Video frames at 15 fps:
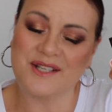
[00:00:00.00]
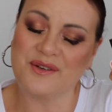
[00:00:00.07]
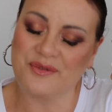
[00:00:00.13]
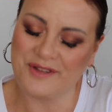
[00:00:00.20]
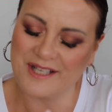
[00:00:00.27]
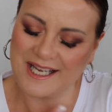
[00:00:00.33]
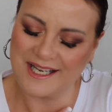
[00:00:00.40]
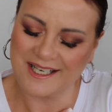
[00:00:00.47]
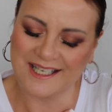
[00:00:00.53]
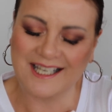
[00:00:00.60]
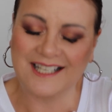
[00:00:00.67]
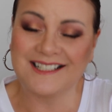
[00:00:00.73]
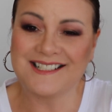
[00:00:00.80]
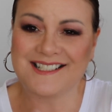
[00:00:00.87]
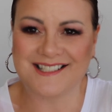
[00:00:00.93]
if they are
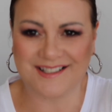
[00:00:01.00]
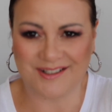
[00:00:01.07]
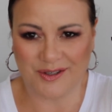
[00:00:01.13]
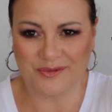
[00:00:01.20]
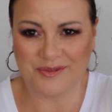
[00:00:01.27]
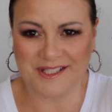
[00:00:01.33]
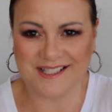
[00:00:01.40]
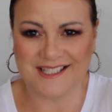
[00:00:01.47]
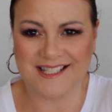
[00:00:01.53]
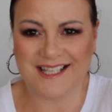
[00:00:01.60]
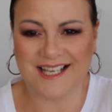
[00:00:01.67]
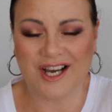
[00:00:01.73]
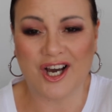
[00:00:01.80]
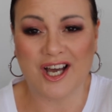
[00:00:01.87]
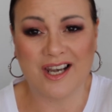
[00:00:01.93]
colours obviously
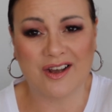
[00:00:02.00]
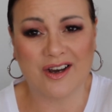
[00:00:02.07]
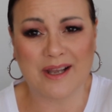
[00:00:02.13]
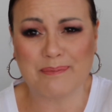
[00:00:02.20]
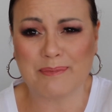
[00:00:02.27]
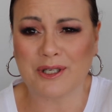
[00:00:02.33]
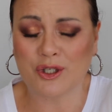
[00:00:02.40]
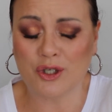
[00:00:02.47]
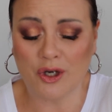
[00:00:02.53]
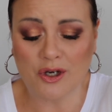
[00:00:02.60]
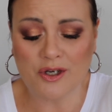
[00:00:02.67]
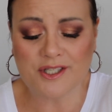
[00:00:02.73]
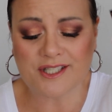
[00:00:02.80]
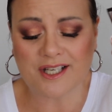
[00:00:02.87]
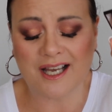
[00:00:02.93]
that I like,
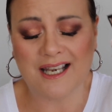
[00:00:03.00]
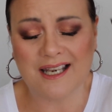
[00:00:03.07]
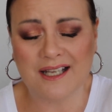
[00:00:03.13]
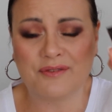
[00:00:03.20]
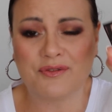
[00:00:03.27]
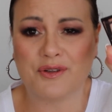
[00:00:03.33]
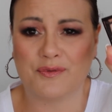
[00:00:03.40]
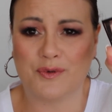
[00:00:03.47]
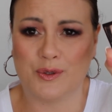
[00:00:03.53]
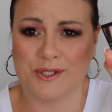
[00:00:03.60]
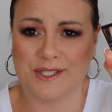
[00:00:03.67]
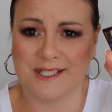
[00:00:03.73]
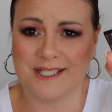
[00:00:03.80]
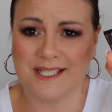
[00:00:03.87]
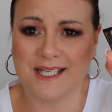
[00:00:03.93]
because I love the
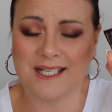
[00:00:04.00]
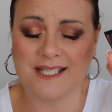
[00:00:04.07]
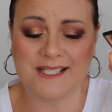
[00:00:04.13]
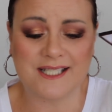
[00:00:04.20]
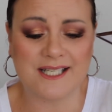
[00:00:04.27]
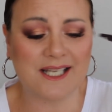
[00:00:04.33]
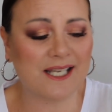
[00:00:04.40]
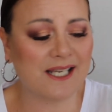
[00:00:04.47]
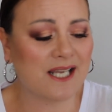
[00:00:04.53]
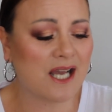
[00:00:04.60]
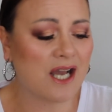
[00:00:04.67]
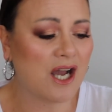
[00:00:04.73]
versatility,